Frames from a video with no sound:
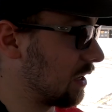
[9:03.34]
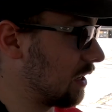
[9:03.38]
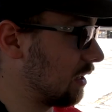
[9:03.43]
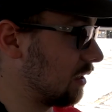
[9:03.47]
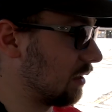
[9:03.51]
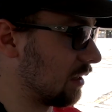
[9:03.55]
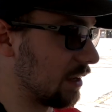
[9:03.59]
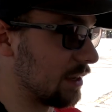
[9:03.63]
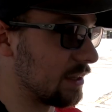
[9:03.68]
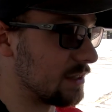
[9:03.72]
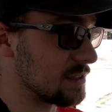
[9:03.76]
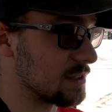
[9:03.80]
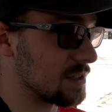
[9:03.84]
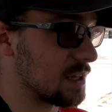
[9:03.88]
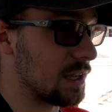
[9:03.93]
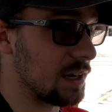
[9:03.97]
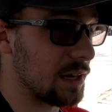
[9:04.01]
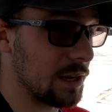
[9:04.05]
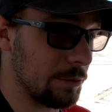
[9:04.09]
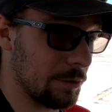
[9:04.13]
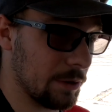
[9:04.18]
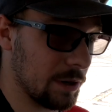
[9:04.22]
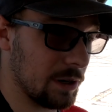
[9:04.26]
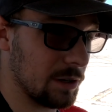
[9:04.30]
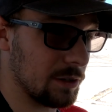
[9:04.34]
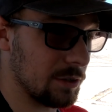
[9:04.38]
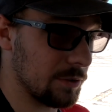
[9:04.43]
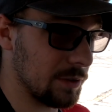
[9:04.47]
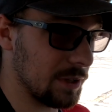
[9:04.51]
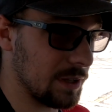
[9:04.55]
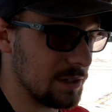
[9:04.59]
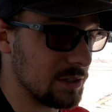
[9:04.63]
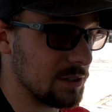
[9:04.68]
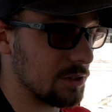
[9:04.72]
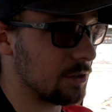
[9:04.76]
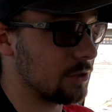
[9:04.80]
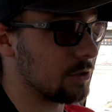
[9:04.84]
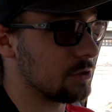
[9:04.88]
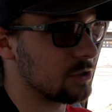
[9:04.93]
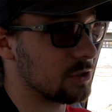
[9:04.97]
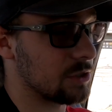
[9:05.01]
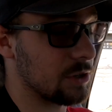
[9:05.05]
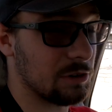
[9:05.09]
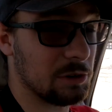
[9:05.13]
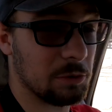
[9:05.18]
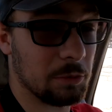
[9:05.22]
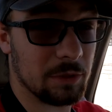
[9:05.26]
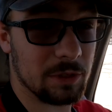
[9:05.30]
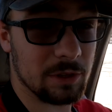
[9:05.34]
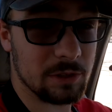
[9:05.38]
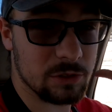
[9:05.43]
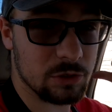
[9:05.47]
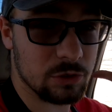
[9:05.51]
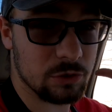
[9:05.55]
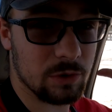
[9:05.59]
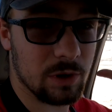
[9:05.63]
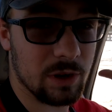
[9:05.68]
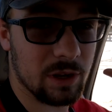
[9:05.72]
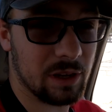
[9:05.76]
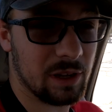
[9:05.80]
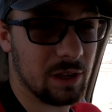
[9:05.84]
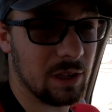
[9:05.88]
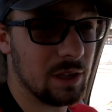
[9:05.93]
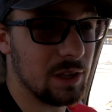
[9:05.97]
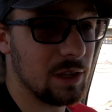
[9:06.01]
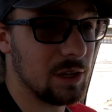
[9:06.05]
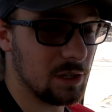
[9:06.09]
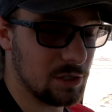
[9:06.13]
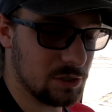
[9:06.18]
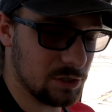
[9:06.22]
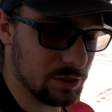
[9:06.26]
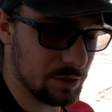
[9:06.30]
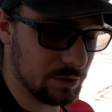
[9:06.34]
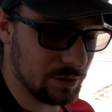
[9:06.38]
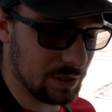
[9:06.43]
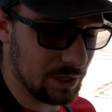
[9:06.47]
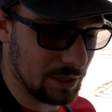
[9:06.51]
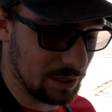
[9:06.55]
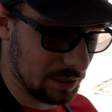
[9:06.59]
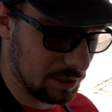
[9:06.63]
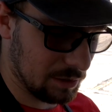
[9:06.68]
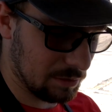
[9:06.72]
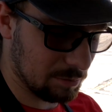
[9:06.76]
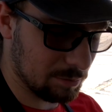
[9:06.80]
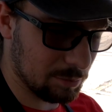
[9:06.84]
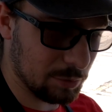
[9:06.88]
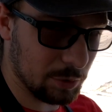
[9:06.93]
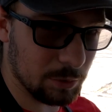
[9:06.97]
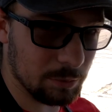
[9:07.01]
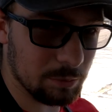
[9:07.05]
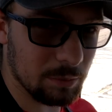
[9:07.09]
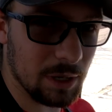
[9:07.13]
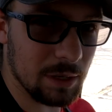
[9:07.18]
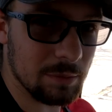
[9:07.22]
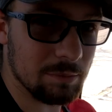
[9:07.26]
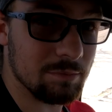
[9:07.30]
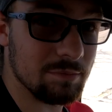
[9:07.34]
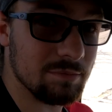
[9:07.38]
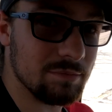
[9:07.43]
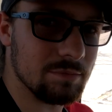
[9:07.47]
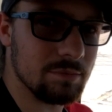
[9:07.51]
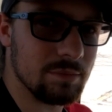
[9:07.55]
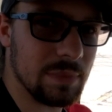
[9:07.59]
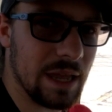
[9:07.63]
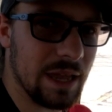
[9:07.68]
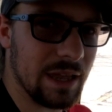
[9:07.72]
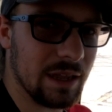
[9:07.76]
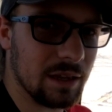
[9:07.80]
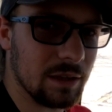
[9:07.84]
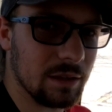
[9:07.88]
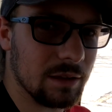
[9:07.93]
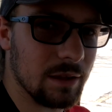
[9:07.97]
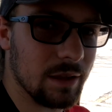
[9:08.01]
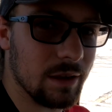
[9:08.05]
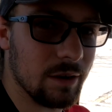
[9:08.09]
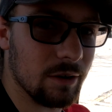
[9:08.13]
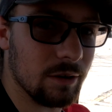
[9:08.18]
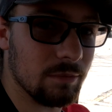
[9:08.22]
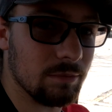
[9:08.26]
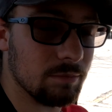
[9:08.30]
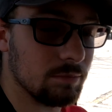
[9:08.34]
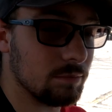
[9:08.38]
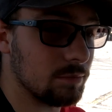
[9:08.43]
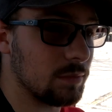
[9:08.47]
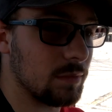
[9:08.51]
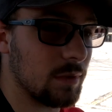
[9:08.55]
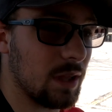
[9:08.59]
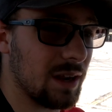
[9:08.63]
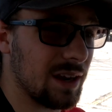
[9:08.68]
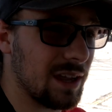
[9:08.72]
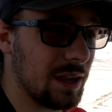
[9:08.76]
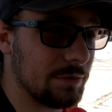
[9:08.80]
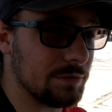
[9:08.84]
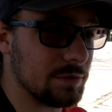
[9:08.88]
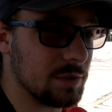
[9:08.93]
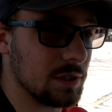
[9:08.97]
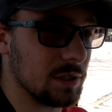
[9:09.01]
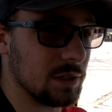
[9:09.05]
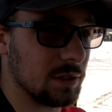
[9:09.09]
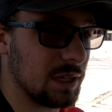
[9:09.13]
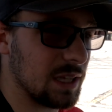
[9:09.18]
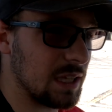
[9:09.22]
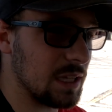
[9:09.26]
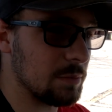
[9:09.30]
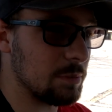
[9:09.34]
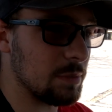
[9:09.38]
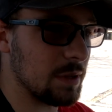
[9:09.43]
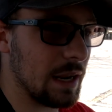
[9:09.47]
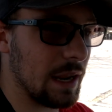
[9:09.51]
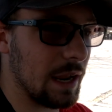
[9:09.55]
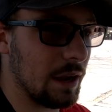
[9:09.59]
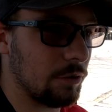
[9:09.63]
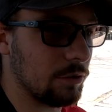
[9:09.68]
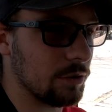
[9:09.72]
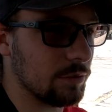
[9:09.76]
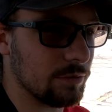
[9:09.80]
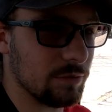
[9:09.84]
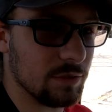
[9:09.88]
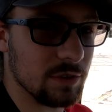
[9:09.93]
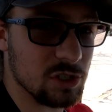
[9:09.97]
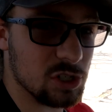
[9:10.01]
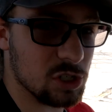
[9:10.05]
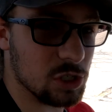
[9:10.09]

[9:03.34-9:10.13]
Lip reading: kit lens, and now we're going to do the interior starting with the trunk so that I can put my bag in there and not have to keep it out of the